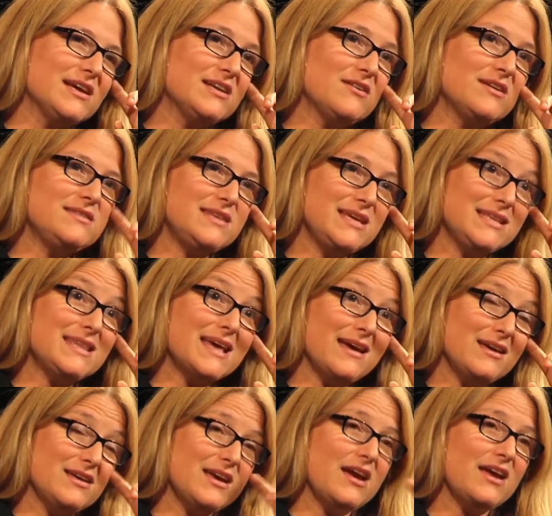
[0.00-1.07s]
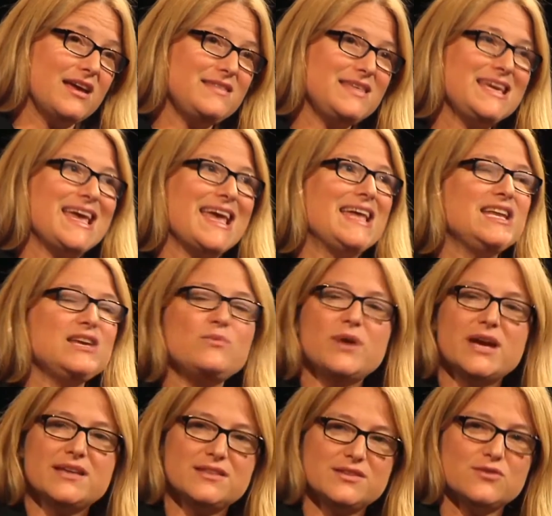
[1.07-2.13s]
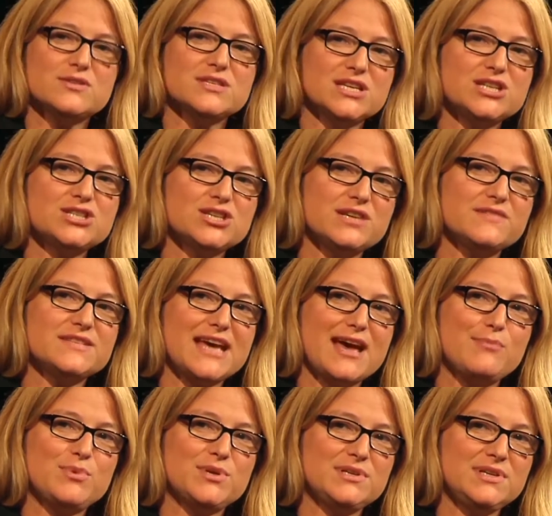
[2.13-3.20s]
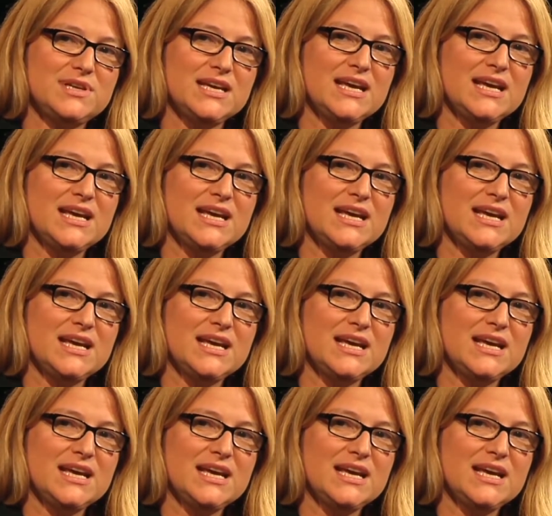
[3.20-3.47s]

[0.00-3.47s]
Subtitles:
And I think anywhere that those initiatives happen